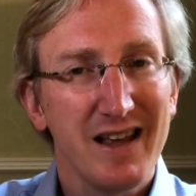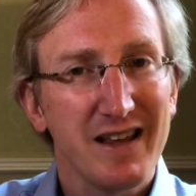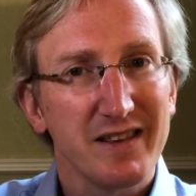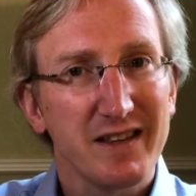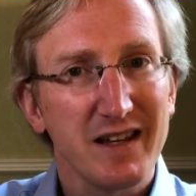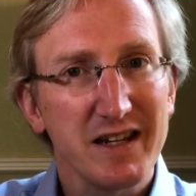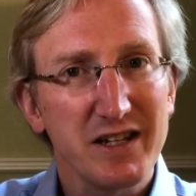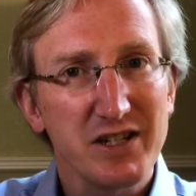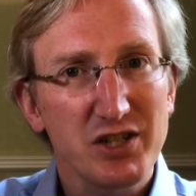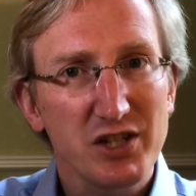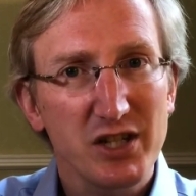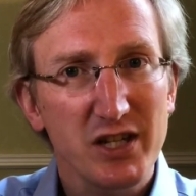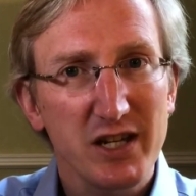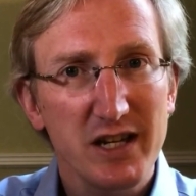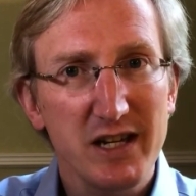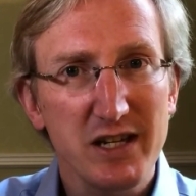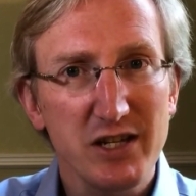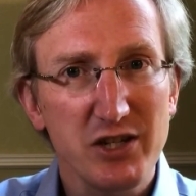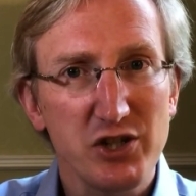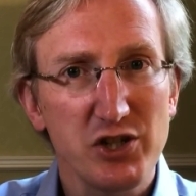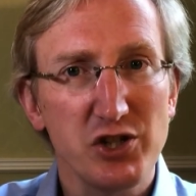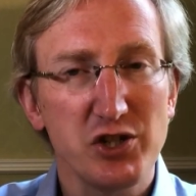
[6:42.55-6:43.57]
They
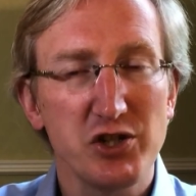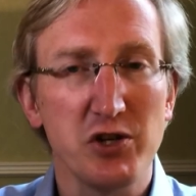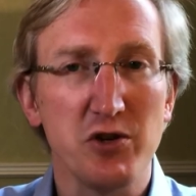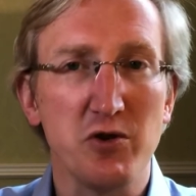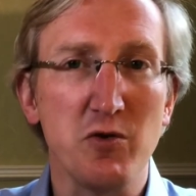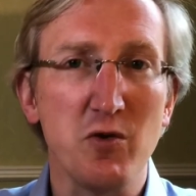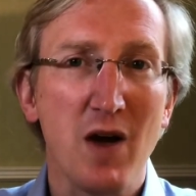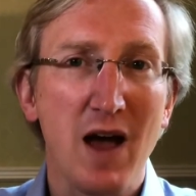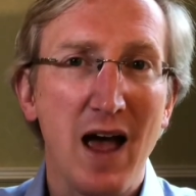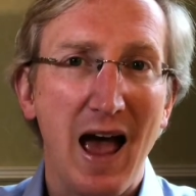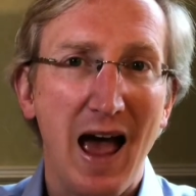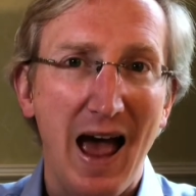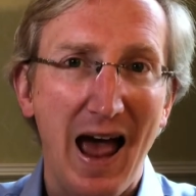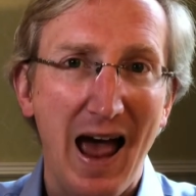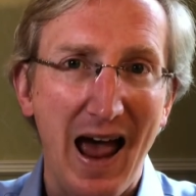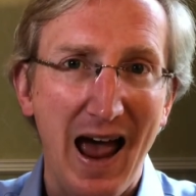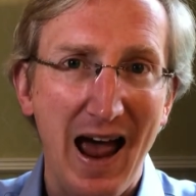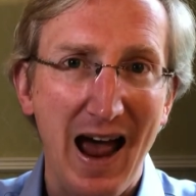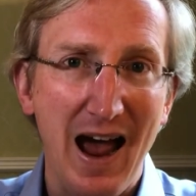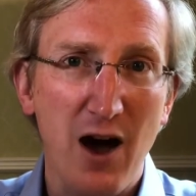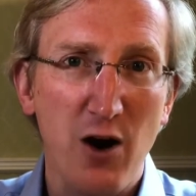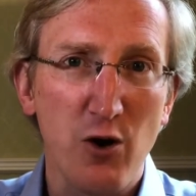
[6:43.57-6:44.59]
teach you
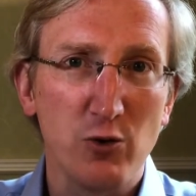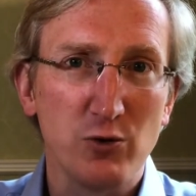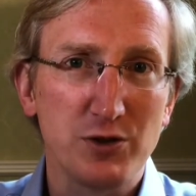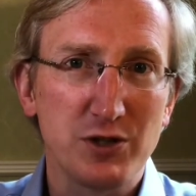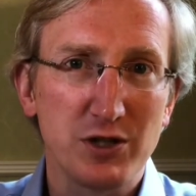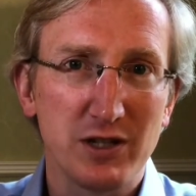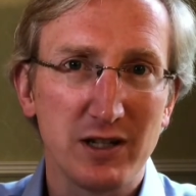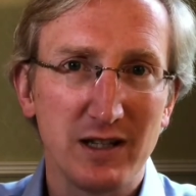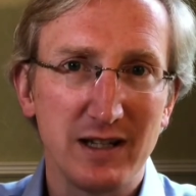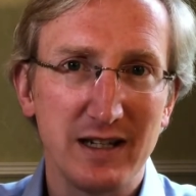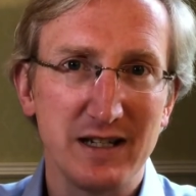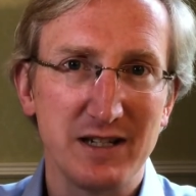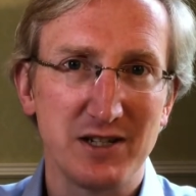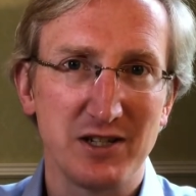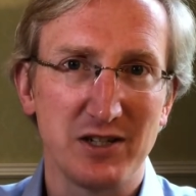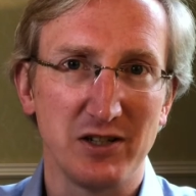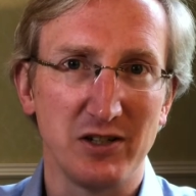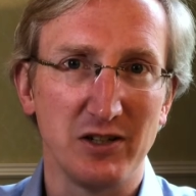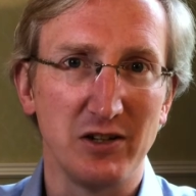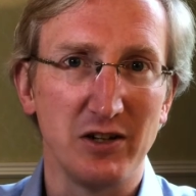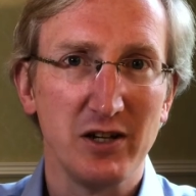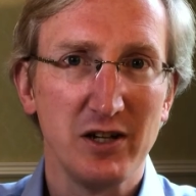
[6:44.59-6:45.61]
how to
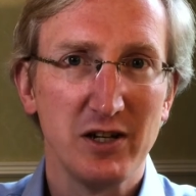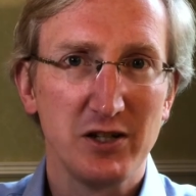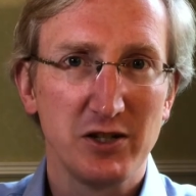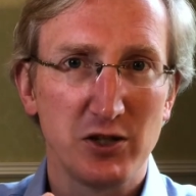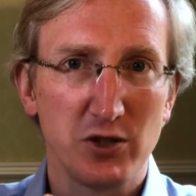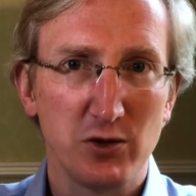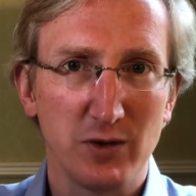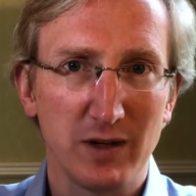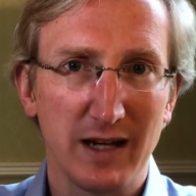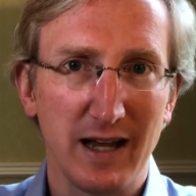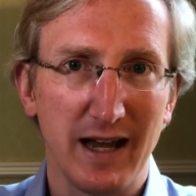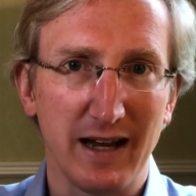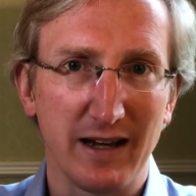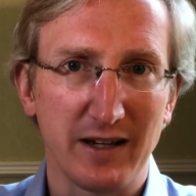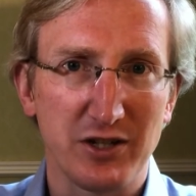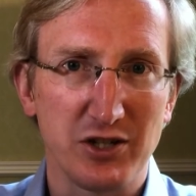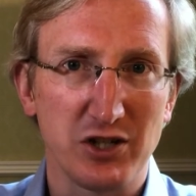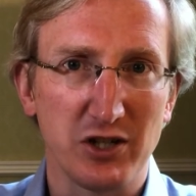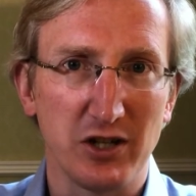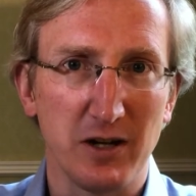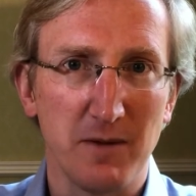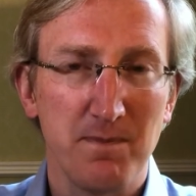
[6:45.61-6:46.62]
listen to a
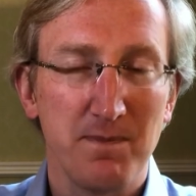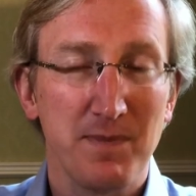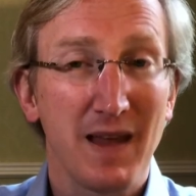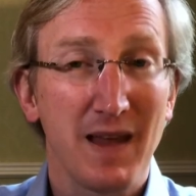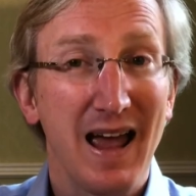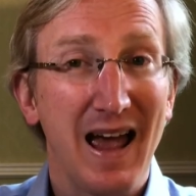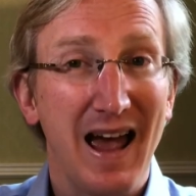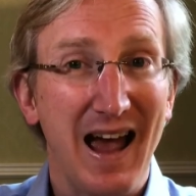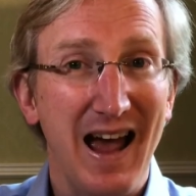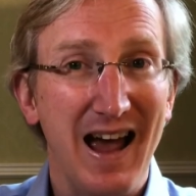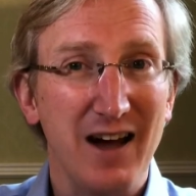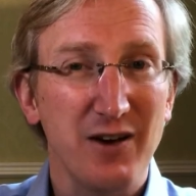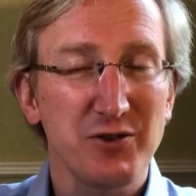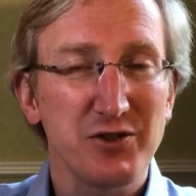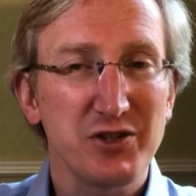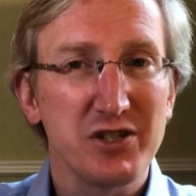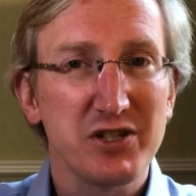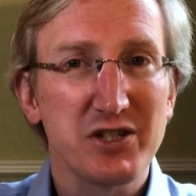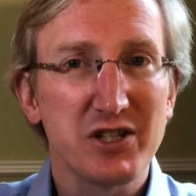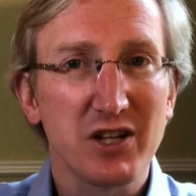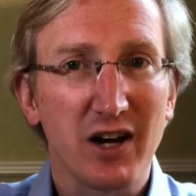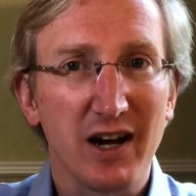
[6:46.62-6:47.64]
lecture, how
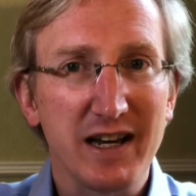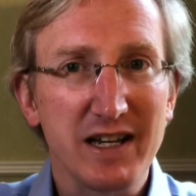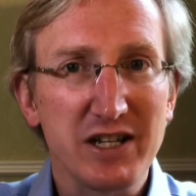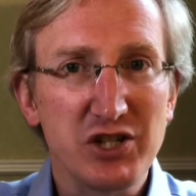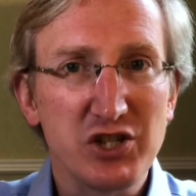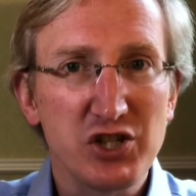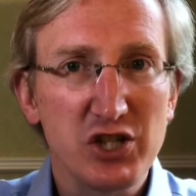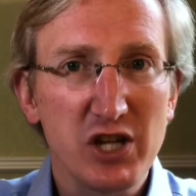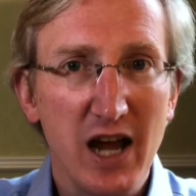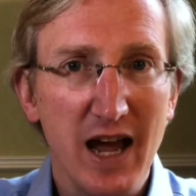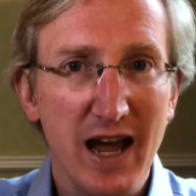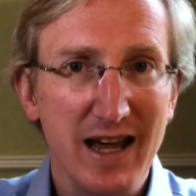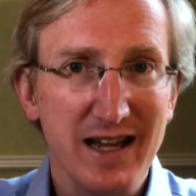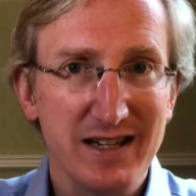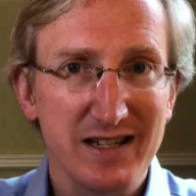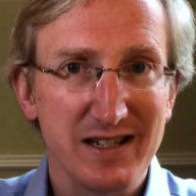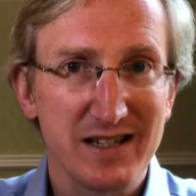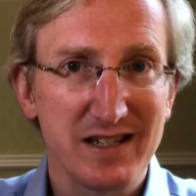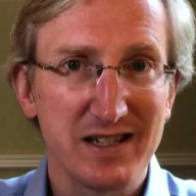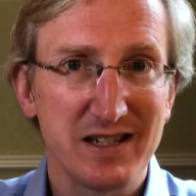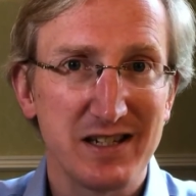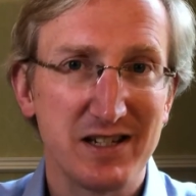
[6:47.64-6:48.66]
to
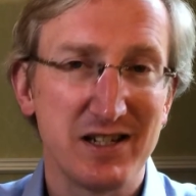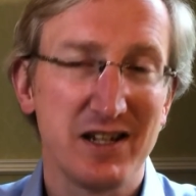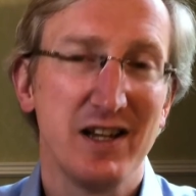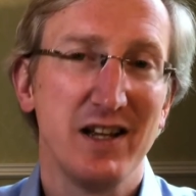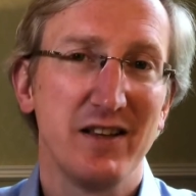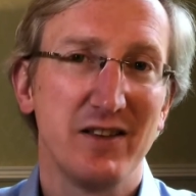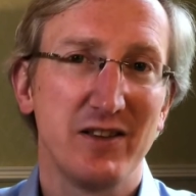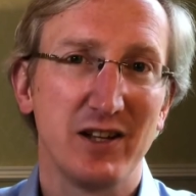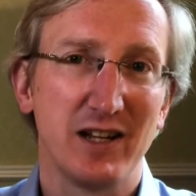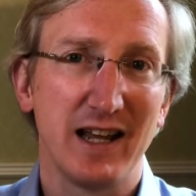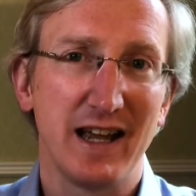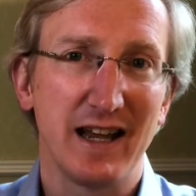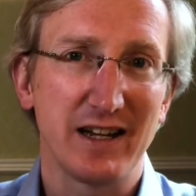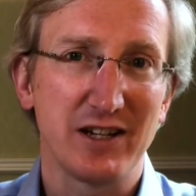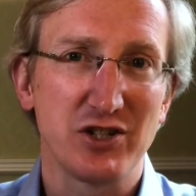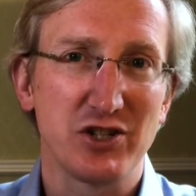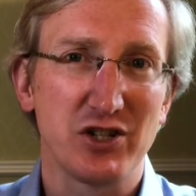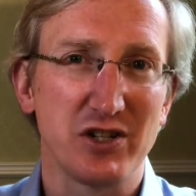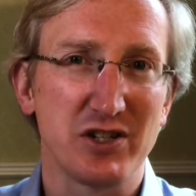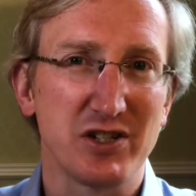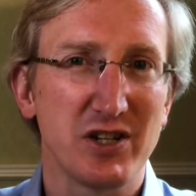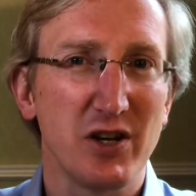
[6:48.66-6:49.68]
digest the
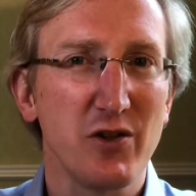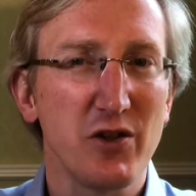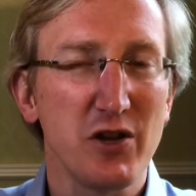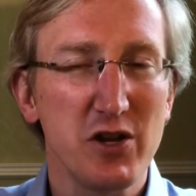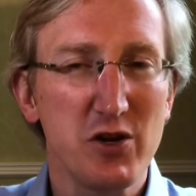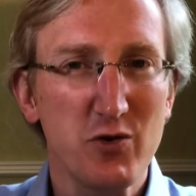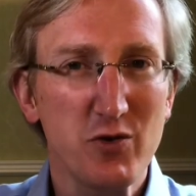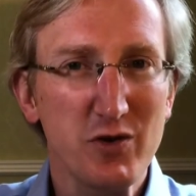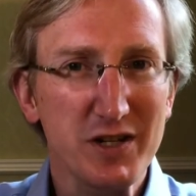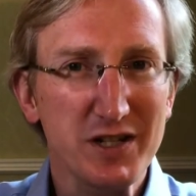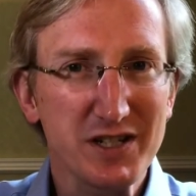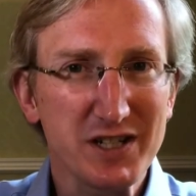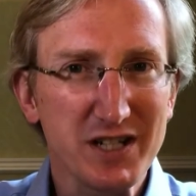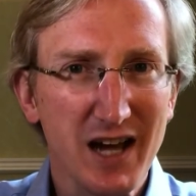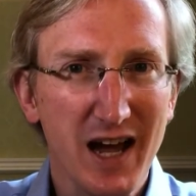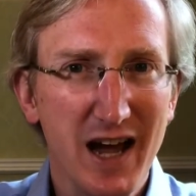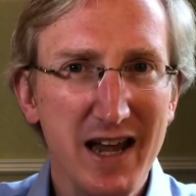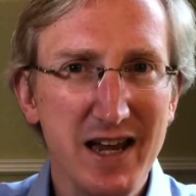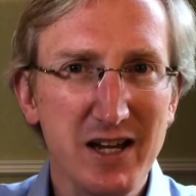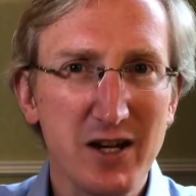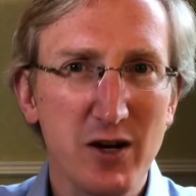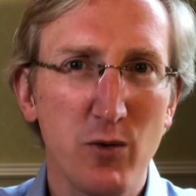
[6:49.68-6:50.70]
lecture so that you can
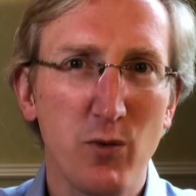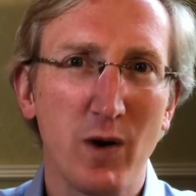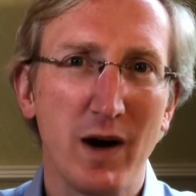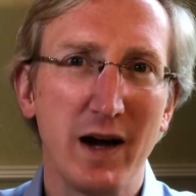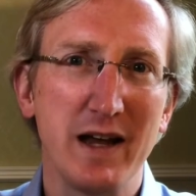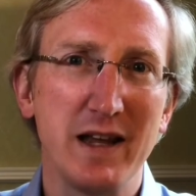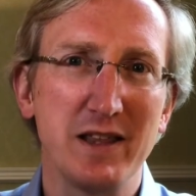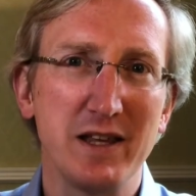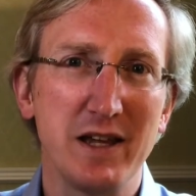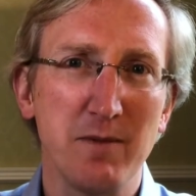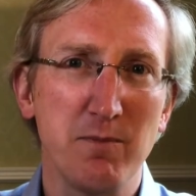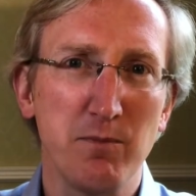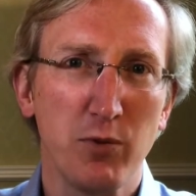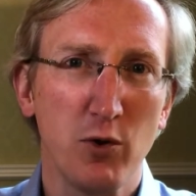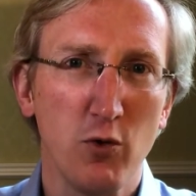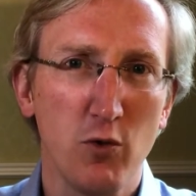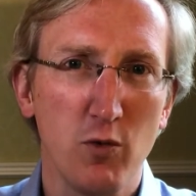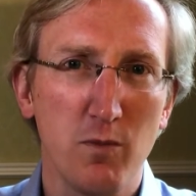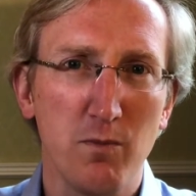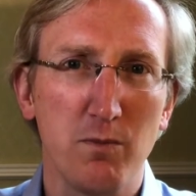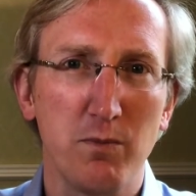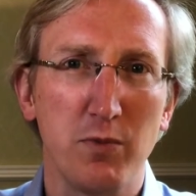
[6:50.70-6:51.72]
take away the
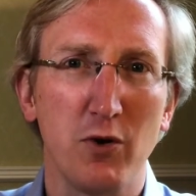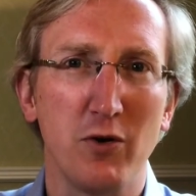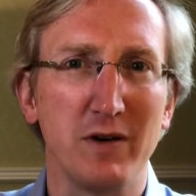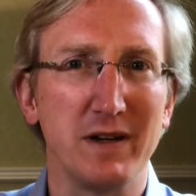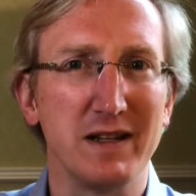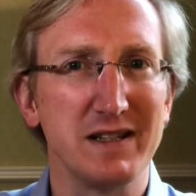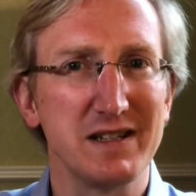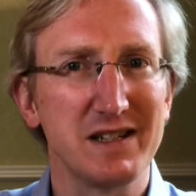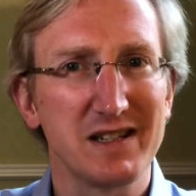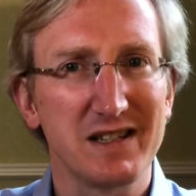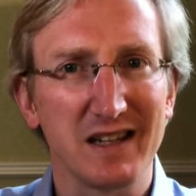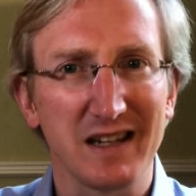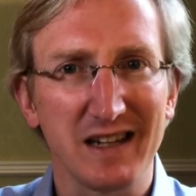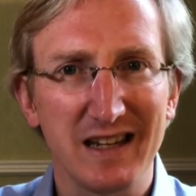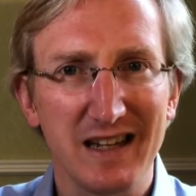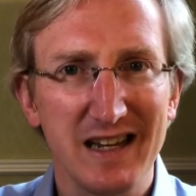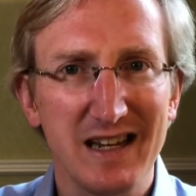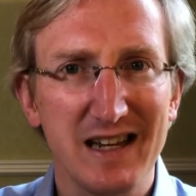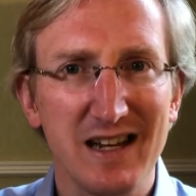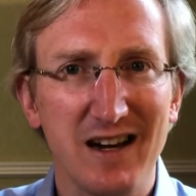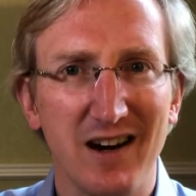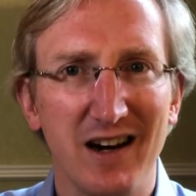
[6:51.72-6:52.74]
important points, the
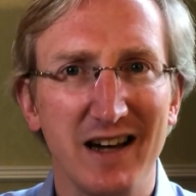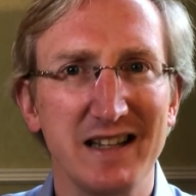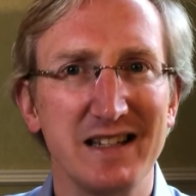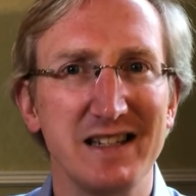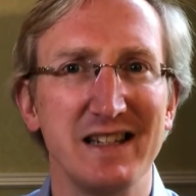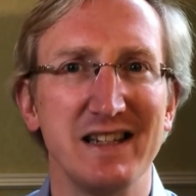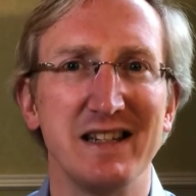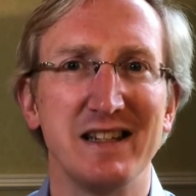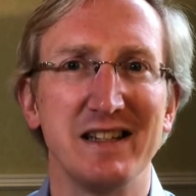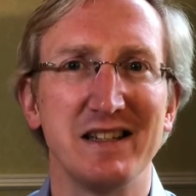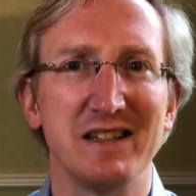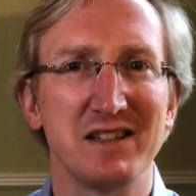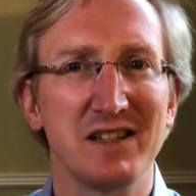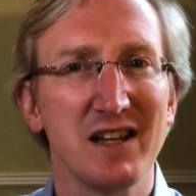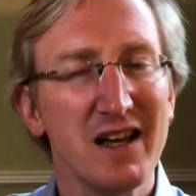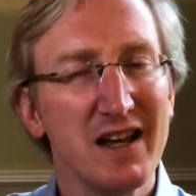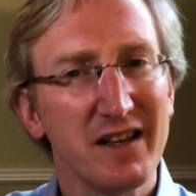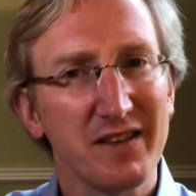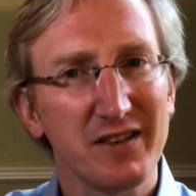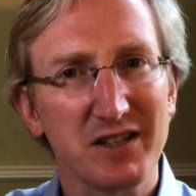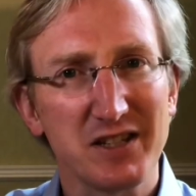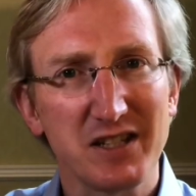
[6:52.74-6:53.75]
key ideas,
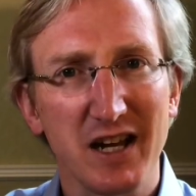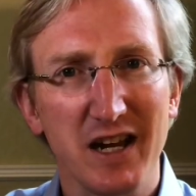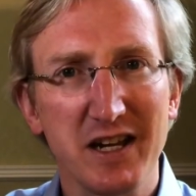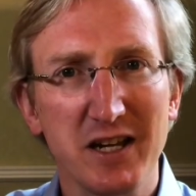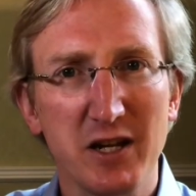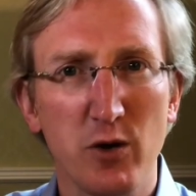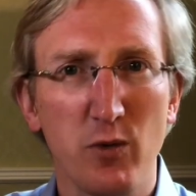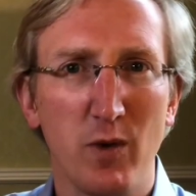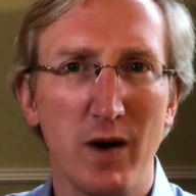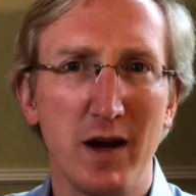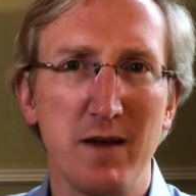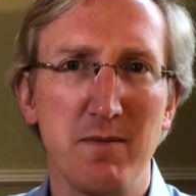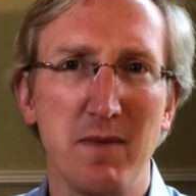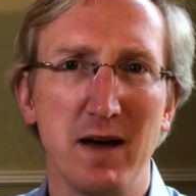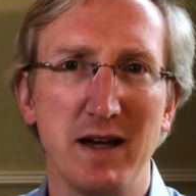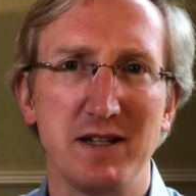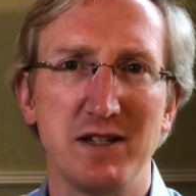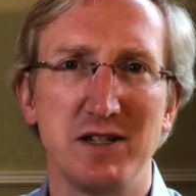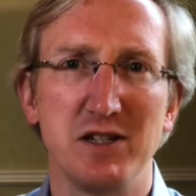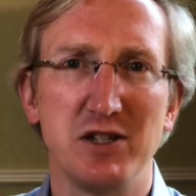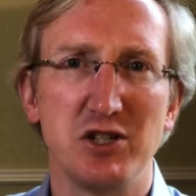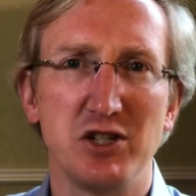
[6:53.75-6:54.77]
the takeaway
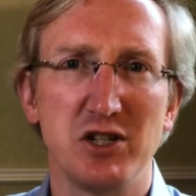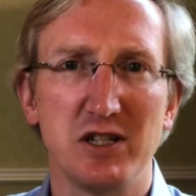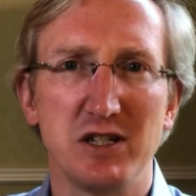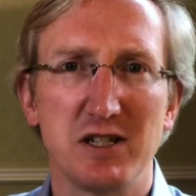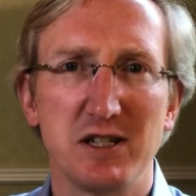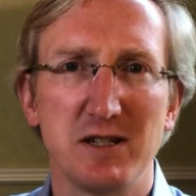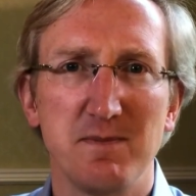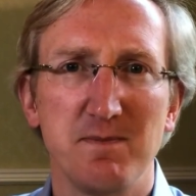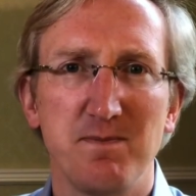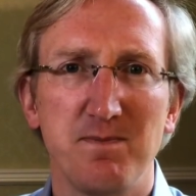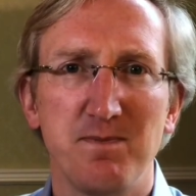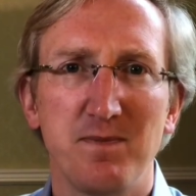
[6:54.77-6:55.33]
messages.